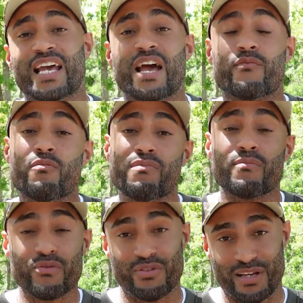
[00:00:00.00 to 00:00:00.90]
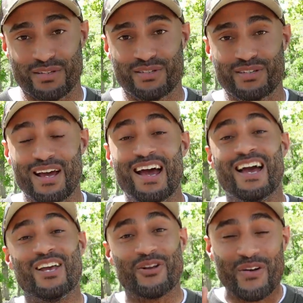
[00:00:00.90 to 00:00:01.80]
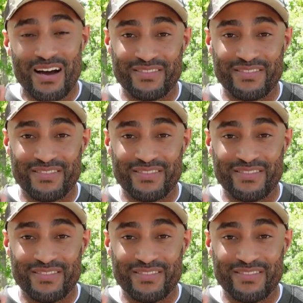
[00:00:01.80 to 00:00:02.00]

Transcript: And remember this, you don't have